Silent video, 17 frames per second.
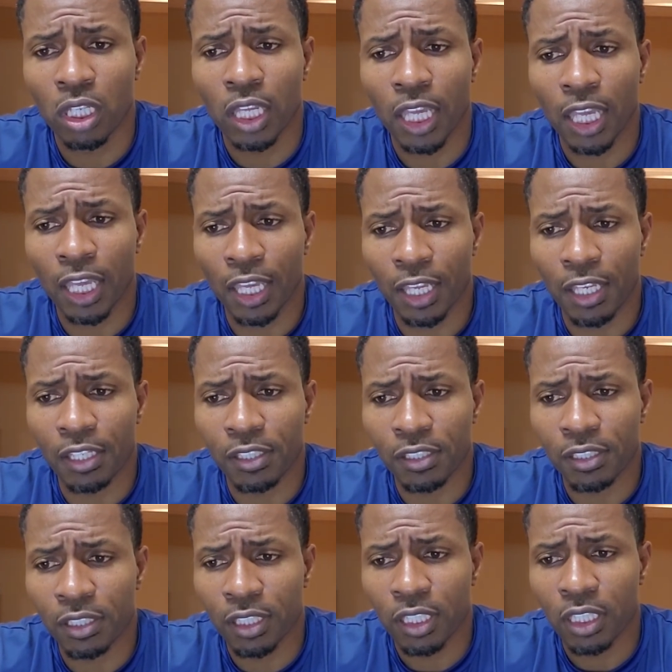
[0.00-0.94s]

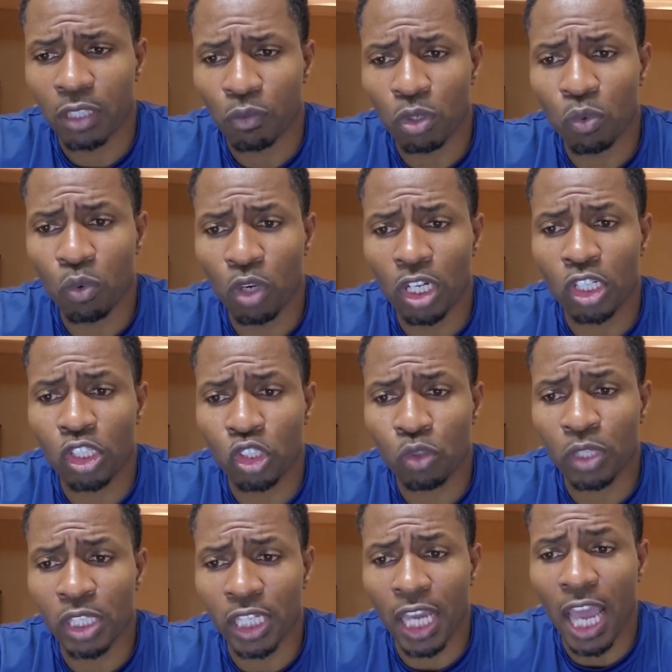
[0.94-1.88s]
is we want to
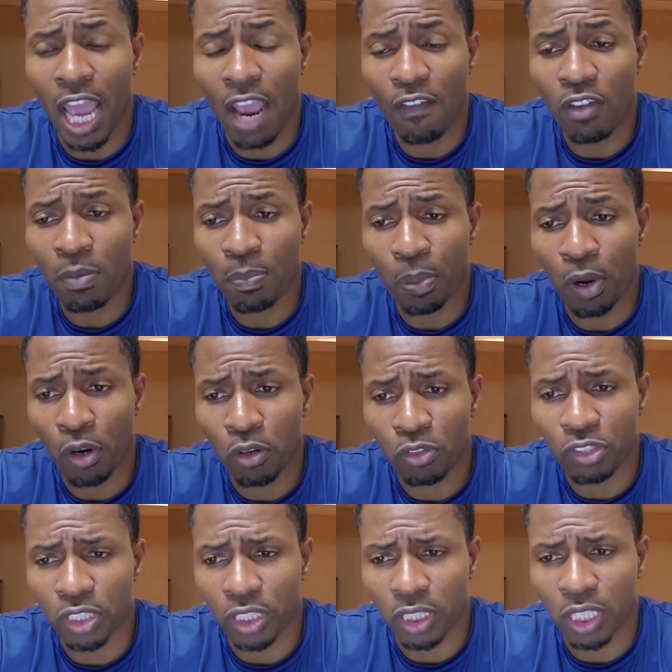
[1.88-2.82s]
treat every
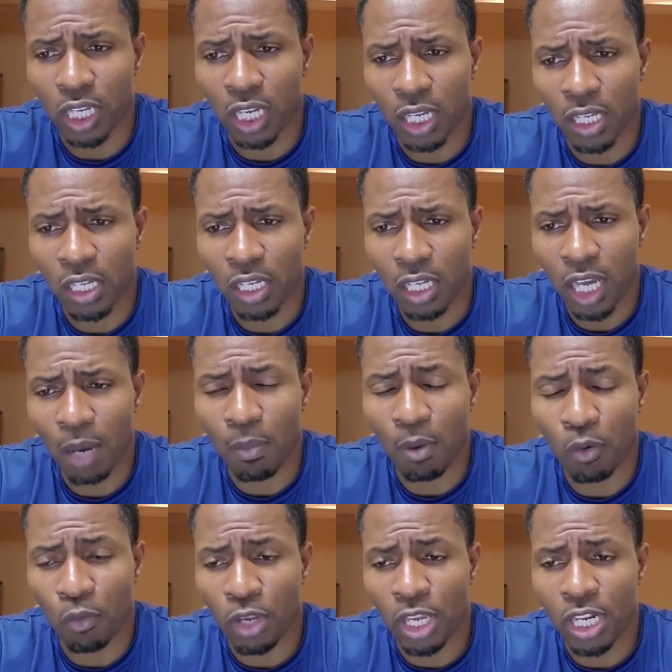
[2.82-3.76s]
person, I'm going
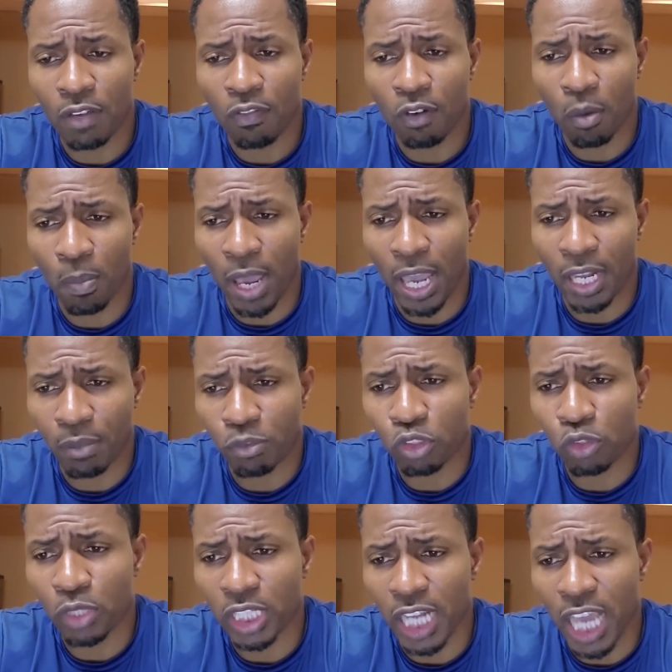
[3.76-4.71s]
to read it verbatim,
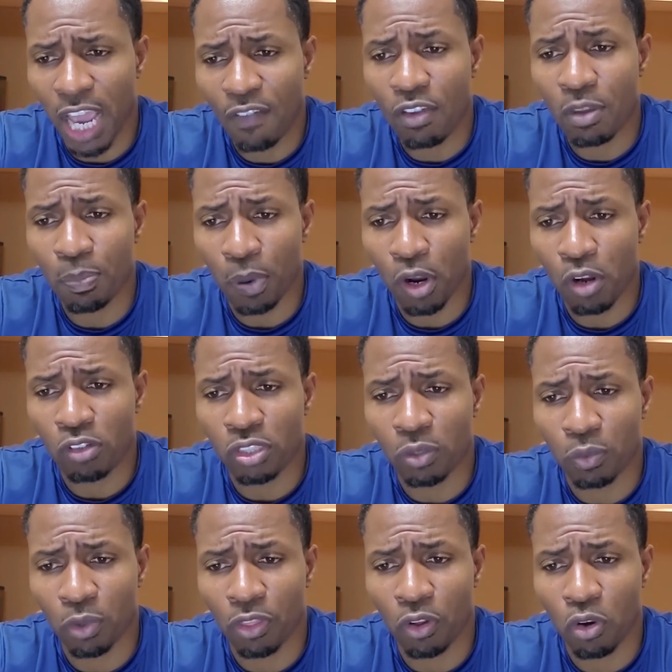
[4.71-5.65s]
treat every
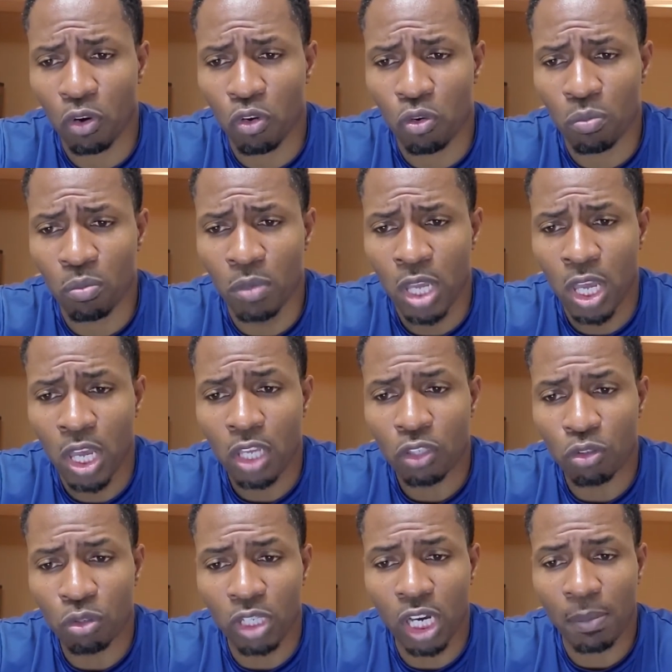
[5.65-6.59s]
person with whom
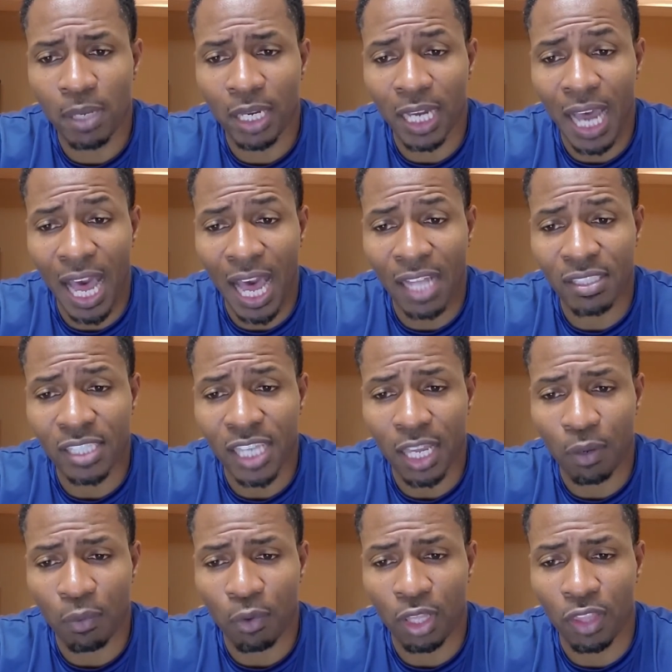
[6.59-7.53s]
you come in
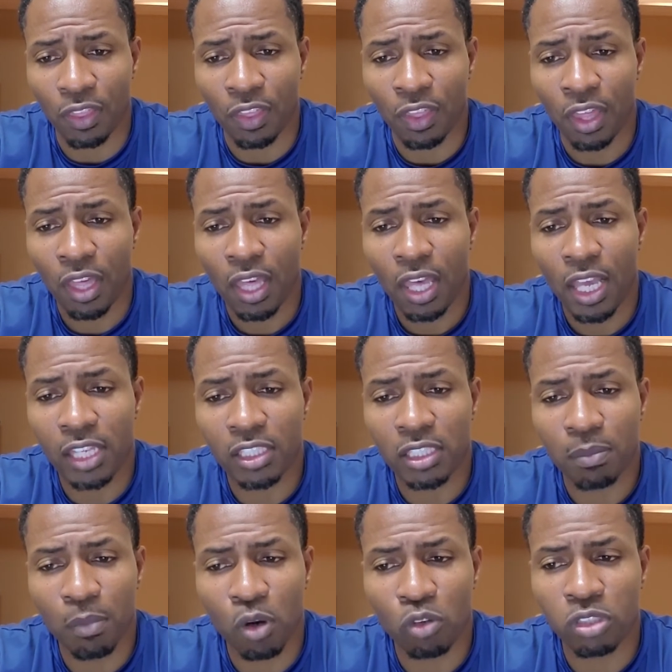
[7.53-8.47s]
contact with as the
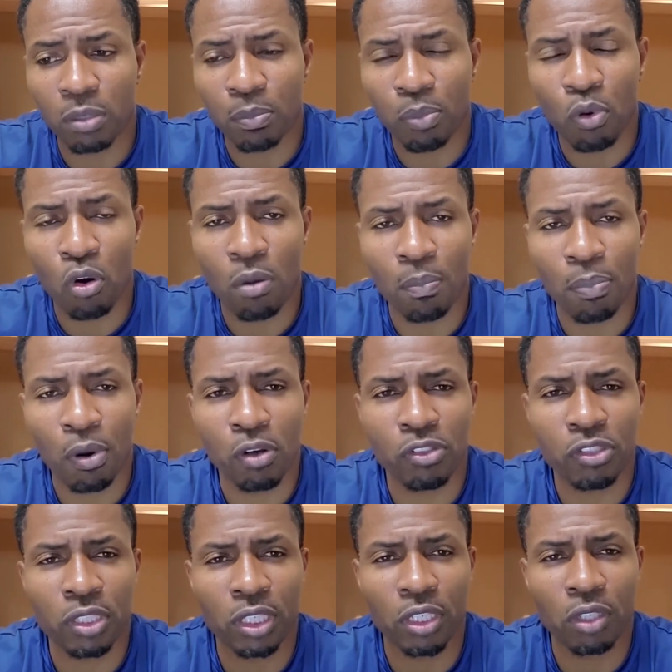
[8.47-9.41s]
most important
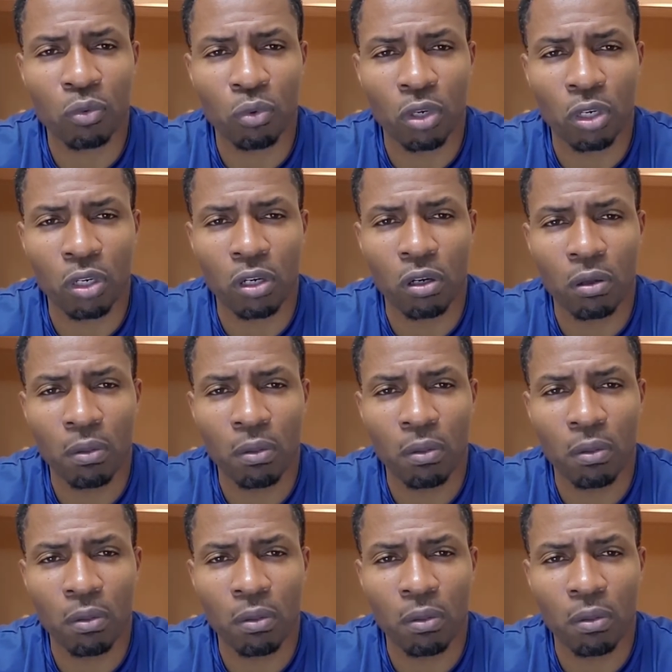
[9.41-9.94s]
person in the world.